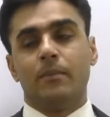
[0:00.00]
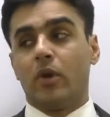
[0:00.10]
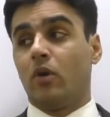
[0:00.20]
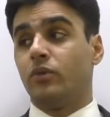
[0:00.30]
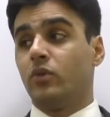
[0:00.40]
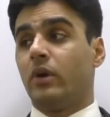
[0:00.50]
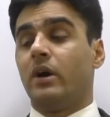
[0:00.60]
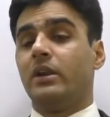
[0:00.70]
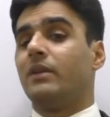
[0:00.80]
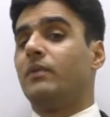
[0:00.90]
because you
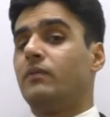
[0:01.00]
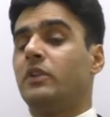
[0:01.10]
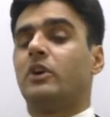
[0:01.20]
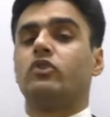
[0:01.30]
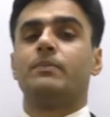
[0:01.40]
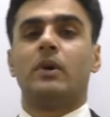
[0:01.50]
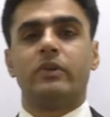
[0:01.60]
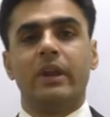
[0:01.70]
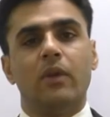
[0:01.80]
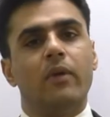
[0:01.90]
are earning
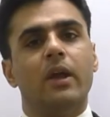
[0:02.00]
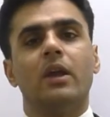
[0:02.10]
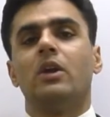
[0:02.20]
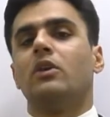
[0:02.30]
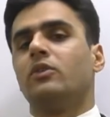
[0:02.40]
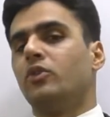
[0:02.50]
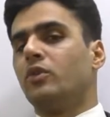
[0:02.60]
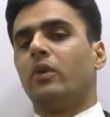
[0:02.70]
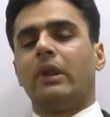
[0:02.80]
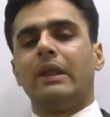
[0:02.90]
£50,000 anyway, so you
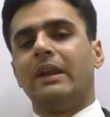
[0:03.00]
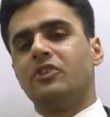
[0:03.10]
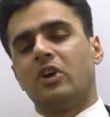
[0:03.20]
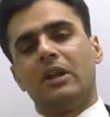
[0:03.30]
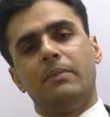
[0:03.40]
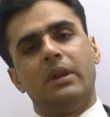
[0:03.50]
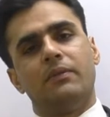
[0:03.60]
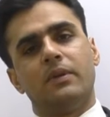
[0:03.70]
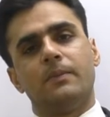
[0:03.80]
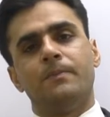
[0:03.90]
don't need any child
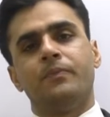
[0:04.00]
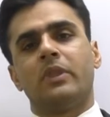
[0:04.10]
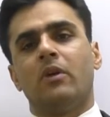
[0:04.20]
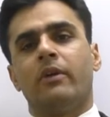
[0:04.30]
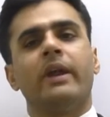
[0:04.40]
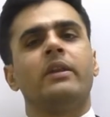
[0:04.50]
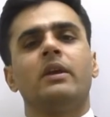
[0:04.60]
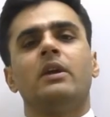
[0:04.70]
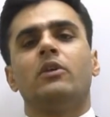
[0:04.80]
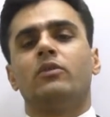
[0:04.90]
benefit.
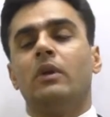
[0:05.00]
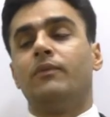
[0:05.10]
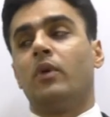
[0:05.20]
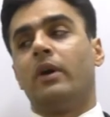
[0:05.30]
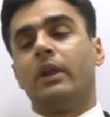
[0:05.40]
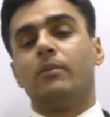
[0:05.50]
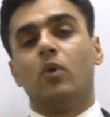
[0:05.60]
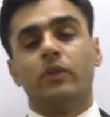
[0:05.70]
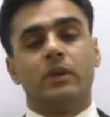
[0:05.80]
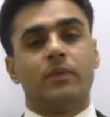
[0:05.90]
Alright, so if you're earning
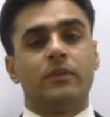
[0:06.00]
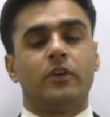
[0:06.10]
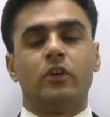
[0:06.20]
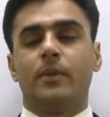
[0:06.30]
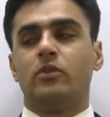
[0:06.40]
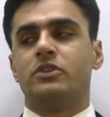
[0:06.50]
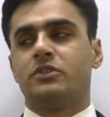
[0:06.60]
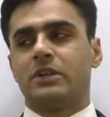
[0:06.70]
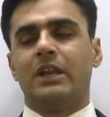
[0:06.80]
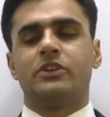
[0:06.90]
more than £50,000,
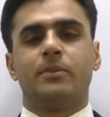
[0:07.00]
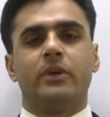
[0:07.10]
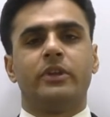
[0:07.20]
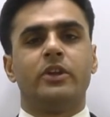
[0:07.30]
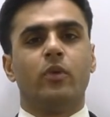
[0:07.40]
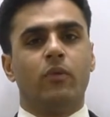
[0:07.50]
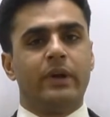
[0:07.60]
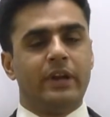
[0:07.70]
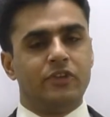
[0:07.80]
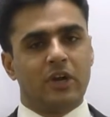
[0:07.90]
just tell HMRC I don't
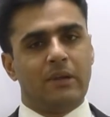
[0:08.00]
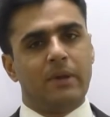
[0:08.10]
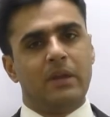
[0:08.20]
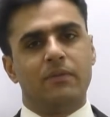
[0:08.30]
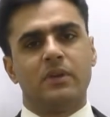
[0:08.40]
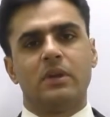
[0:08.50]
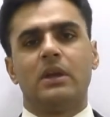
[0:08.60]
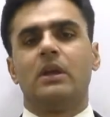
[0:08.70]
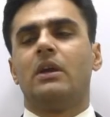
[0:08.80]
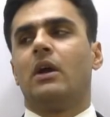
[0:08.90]
want any child benefit,
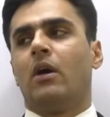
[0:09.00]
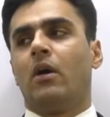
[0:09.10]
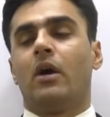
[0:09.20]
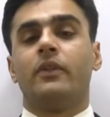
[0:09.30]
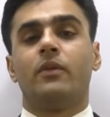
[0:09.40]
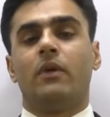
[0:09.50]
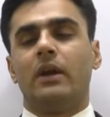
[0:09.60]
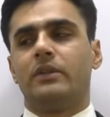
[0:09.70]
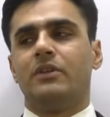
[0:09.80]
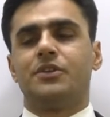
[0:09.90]
or
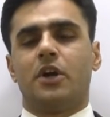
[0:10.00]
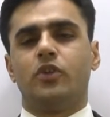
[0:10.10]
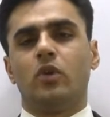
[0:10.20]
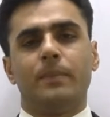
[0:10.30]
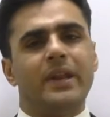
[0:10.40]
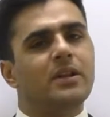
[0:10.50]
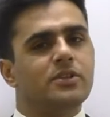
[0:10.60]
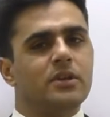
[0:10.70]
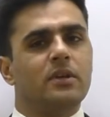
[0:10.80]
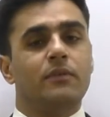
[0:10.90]
otherwise they will charge you a
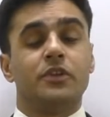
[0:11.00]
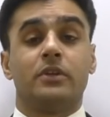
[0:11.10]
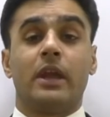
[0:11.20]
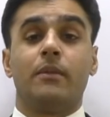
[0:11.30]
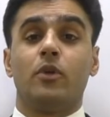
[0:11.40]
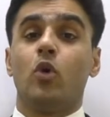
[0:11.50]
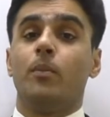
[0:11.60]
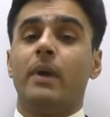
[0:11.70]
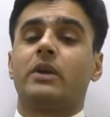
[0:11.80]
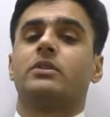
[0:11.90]
penalty which can
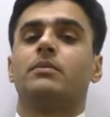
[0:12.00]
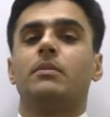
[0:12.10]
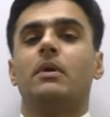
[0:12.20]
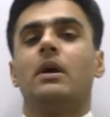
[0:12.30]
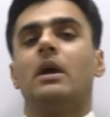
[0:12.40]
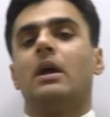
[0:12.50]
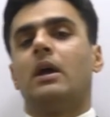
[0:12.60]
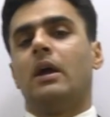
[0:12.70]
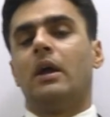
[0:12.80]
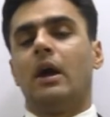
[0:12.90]
go maximum
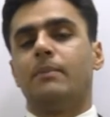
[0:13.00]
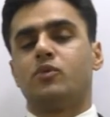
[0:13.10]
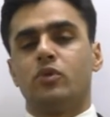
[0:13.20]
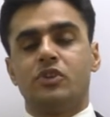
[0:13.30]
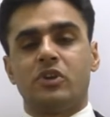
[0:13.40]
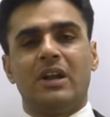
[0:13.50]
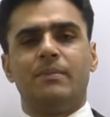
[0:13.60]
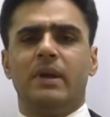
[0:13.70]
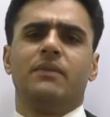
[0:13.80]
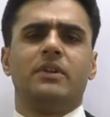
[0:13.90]
up to the
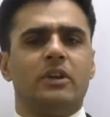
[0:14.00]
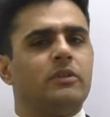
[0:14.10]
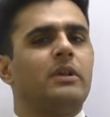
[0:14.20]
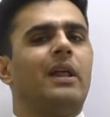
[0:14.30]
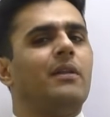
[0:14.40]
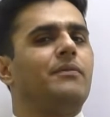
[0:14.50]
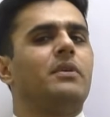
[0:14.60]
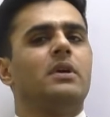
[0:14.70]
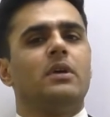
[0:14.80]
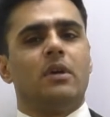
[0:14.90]
child benefit itself.